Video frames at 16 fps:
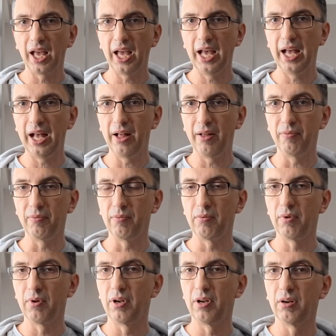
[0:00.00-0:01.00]
and
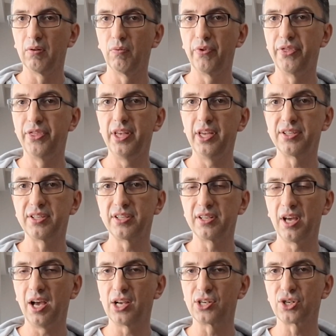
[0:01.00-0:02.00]
with this,
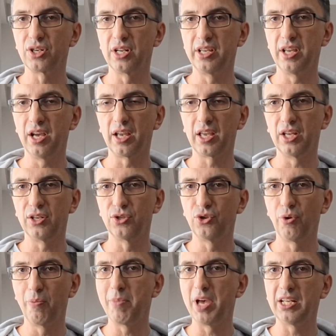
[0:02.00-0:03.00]
actually, I can
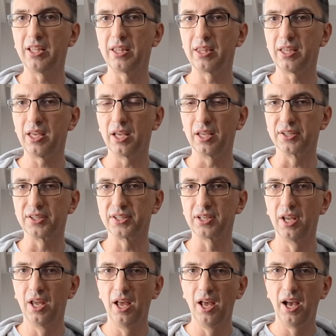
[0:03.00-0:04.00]
do many things.